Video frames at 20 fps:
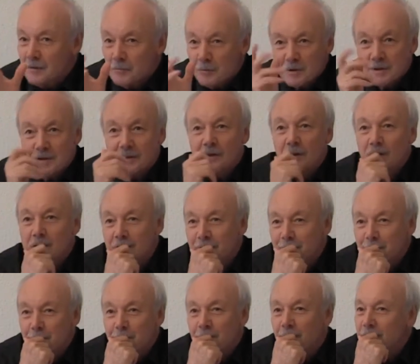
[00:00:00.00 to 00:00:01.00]
was a lot of
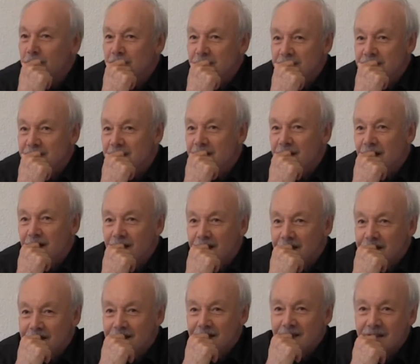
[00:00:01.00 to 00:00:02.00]
bureaucracy
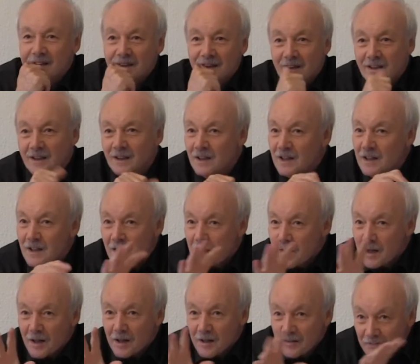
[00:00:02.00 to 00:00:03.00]
and
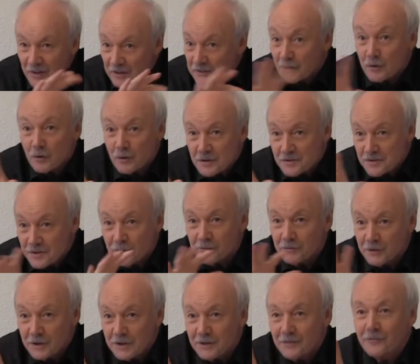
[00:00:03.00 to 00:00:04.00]
uh, very
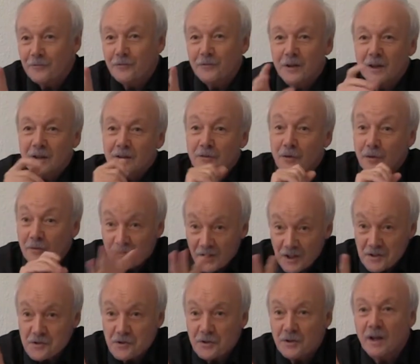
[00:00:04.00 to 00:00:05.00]
conservative and
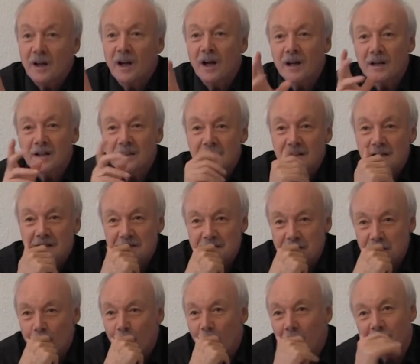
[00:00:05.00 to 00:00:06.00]
conventional ideas,
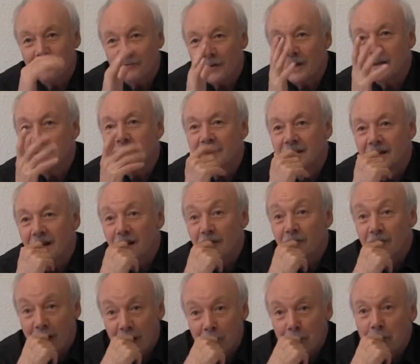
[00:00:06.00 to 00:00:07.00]
so I finally
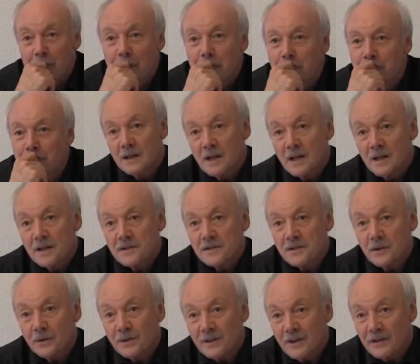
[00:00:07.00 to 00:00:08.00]
gave up.
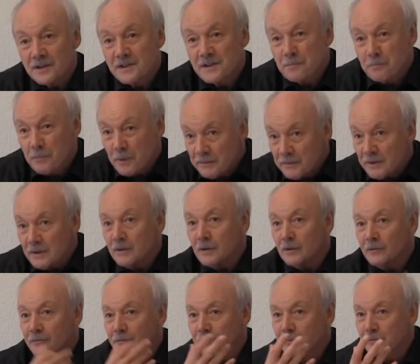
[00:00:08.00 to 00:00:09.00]
So -huh. the spirit
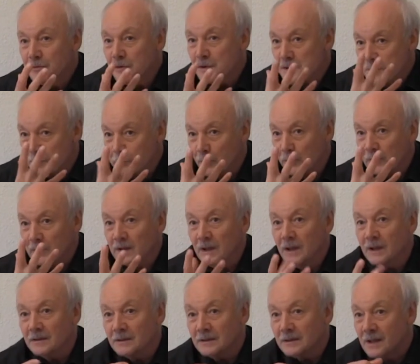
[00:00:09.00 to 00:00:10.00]
of Fürst
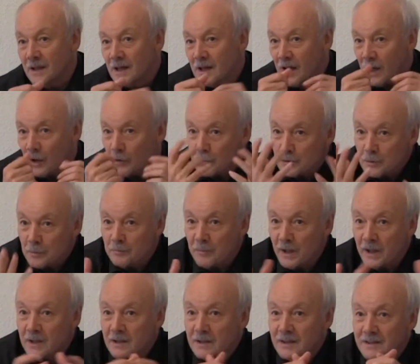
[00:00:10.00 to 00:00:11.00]
Pückler, how yeah. to
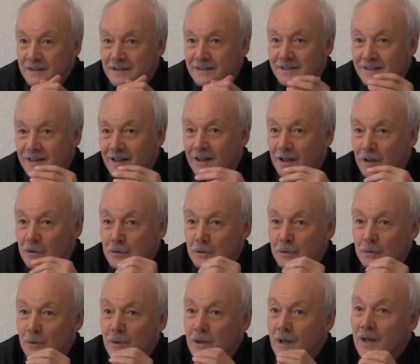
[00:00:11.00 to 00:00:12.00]
make it, uh, how
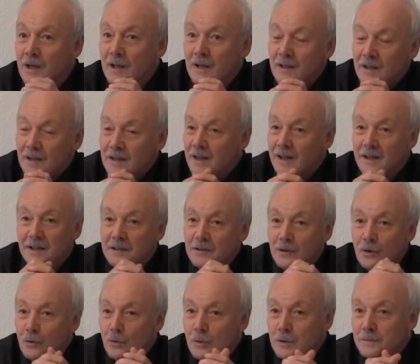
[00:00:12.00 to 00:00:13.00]
to like
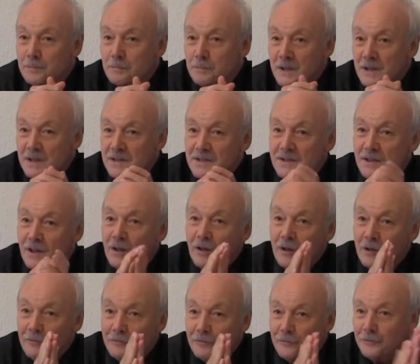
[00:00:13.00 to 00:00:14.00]
an old piece
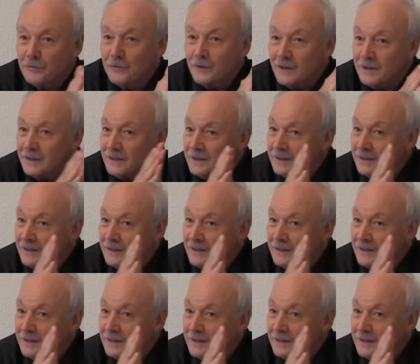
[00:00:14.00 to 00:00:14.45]
of uh,